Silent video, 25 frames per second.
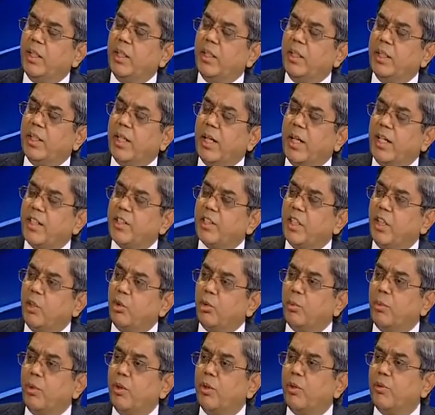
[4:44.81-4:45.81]
any cash
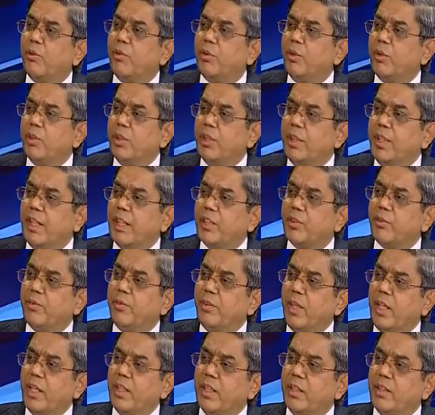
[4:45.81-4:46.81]
outflow for the next
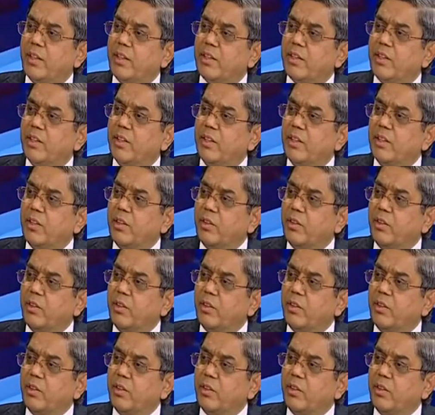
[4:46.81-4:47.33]
5 years,